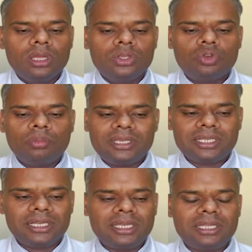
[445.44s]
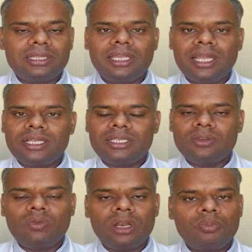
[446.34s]
So basically there is
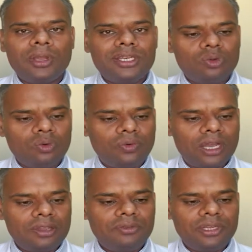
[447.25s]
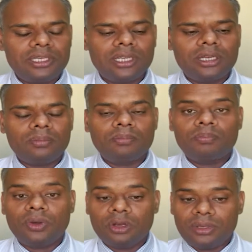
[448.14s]
1.25 liter
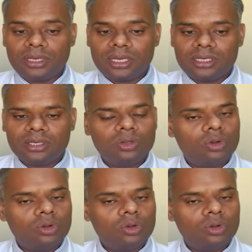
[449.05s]
per minute,